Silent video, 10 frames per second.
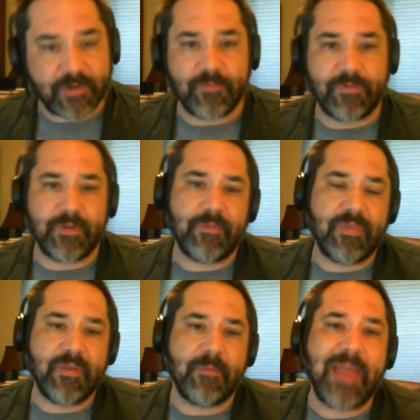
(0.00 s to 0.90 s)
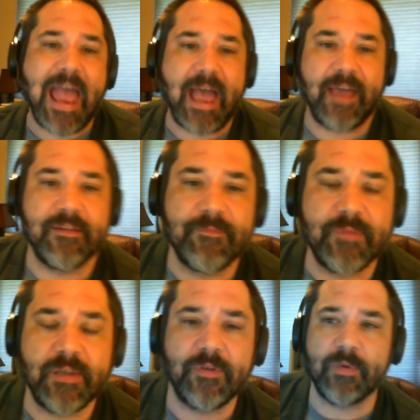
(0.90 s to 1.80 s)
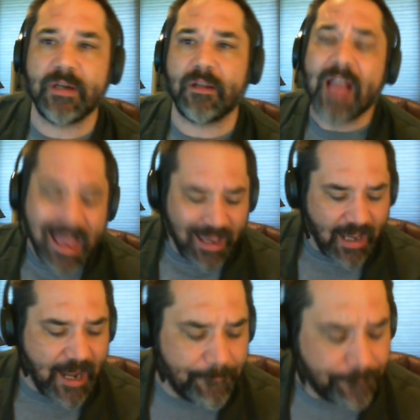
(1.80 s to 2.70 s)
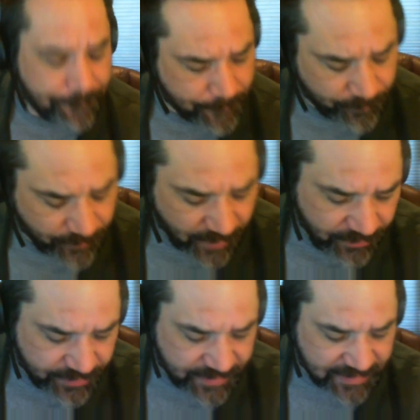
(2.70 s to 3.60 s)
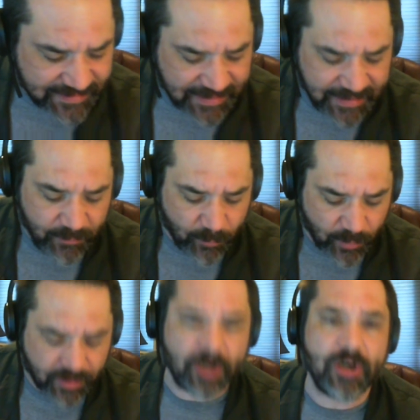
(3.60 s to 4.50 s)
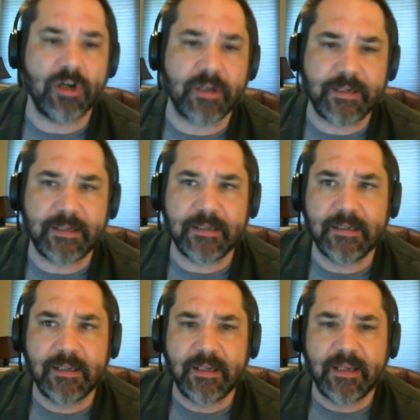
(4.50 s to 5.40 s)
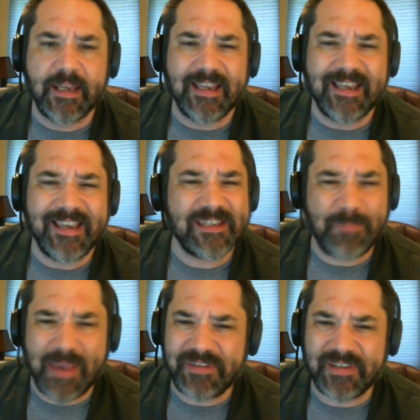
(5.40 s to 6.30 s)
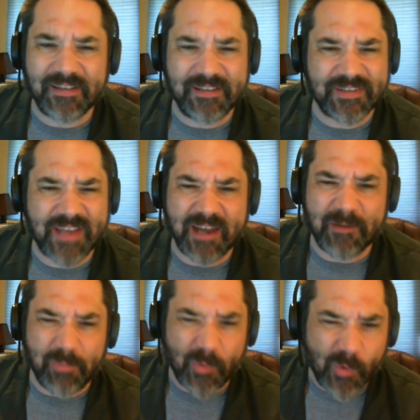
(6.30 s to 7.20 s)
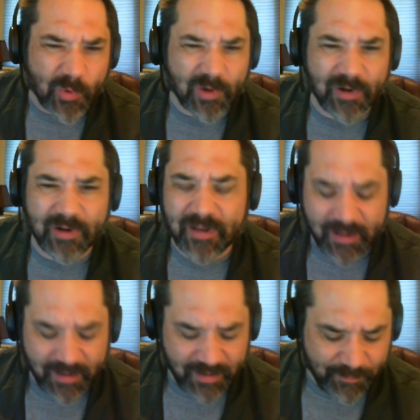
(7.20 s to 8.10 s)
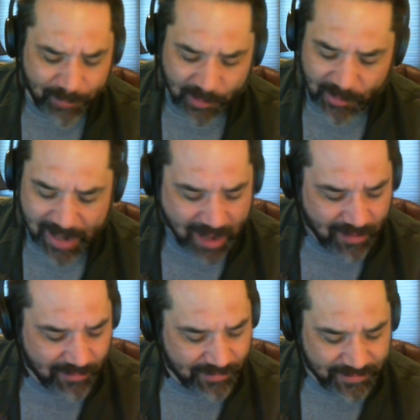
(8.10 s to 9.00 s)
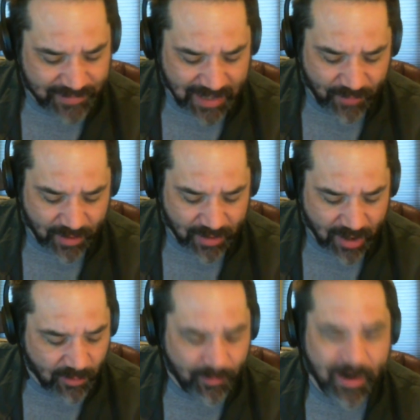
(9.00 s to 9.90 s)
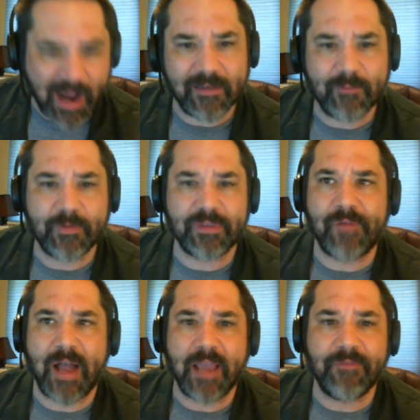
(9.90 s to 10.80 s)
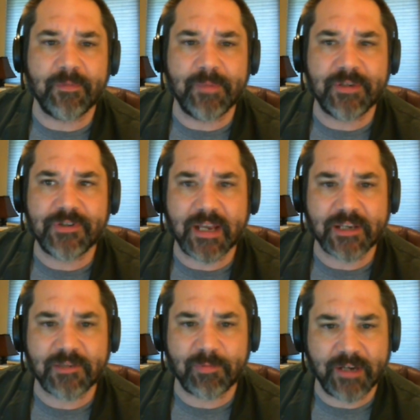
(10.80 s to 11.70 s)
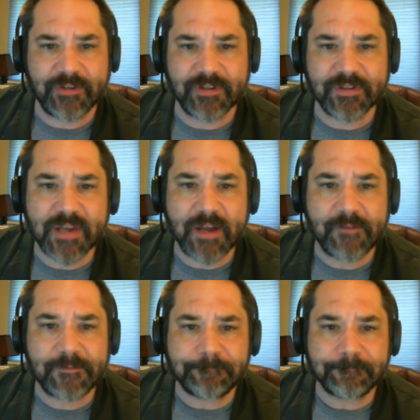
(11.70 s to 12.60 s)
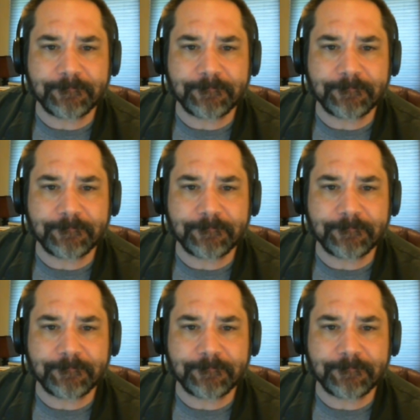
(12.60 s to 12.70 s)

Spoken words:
so the bad, if you will. There's a scene where Kirk is basically just kind of bored, burnout. He's kind of on autopilot with the 5-year mission exploration stuff.